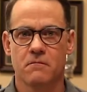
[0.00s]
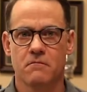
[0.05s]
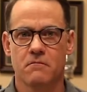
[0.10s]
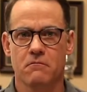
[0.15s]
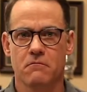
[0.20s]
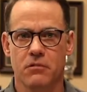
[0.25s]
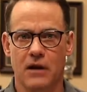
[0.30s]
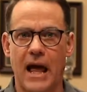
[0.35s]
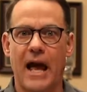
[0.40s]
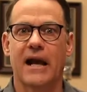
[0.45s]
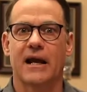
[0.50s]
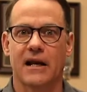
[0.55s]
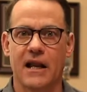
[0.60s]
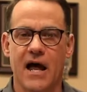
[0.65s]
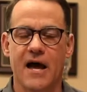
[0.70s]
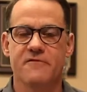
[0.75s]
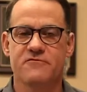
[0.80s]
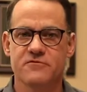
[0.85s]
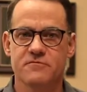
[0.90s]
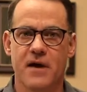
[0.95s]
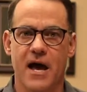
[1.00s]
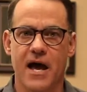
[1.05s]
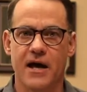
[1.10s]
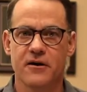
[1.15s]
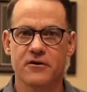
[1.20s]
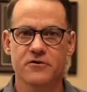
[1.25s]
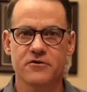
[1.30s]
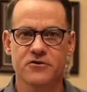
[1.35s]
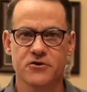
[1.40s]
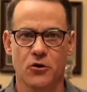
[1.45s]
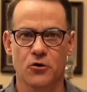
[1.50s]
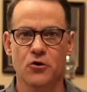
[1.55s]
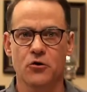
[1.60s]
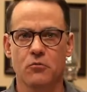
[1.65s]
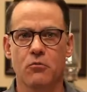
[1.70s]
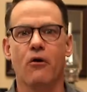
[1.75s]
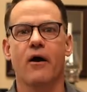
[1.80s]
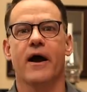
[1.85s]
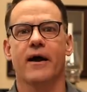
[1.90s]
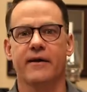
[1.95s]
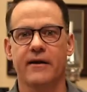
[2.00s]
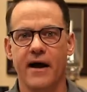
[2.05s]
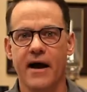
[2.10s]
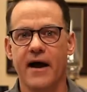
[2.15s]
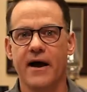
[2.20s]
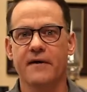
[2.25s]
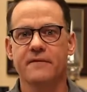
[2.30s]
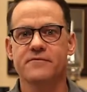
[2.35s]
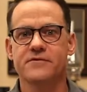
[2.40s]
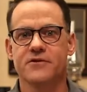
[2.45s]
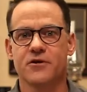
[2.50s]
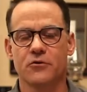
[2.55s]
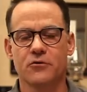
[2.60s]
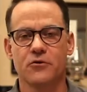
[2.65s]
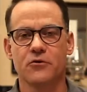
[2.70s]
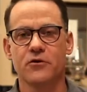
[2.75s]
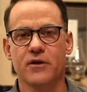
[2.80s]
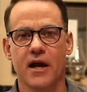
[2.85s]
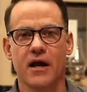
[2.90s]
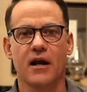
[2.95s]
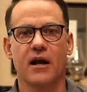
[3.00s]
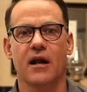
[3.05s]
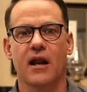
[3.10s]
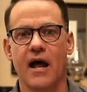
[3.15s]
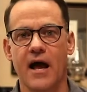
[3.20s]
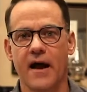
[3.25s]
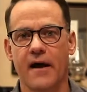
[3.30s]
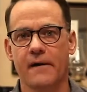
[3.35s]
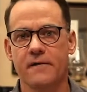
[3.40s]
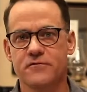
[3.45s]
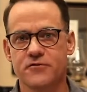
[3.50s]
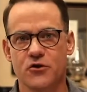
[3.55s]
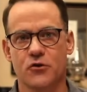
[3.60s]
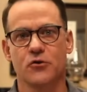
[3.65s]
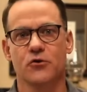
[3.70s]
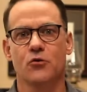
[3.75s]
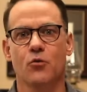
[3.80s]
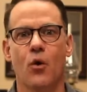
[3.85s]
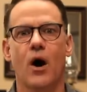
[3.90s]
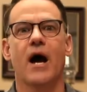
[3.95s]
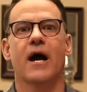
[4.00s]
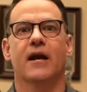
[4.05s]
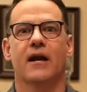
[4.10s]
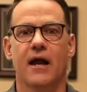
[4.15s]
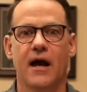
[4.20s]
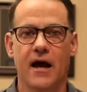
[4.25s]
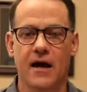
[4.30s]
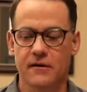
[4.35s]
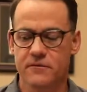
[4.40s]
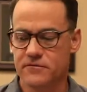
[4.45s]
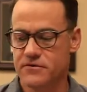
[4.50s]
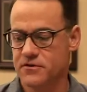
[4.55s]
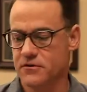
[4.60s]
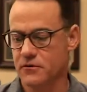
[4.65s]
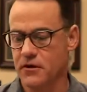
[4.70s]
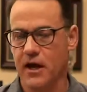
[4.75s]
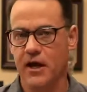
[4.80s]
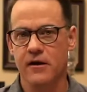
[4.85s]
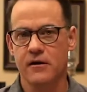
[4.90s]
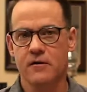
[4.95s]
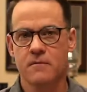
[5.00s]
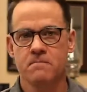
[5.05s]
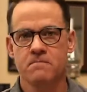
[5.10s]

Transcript: black lives matter, so do brown lives, so do yellow lives, so do white lives, okay?